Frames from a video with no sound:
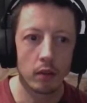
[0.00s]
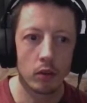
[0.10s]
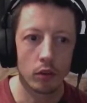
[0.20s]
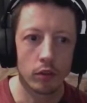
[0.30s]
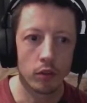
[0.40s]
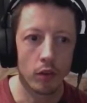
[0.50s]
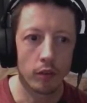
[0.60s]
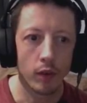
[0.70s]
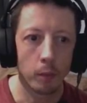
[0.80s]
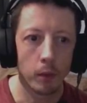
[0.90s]
because you've got
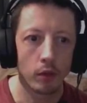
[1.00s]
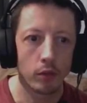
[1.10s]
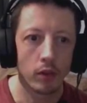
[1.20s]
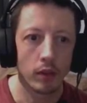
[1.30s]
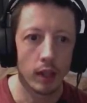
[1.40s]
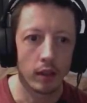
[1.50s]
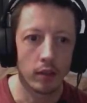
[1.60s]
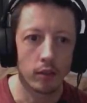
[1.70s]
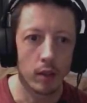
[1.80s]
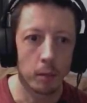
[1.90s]
third person and you can
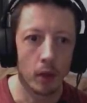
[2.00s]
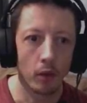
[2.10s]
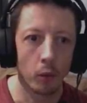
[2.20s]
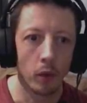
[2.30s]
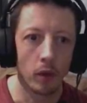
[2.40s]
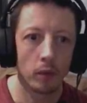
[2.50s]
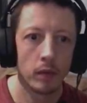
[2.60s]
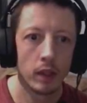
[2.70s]
see beyond the wall.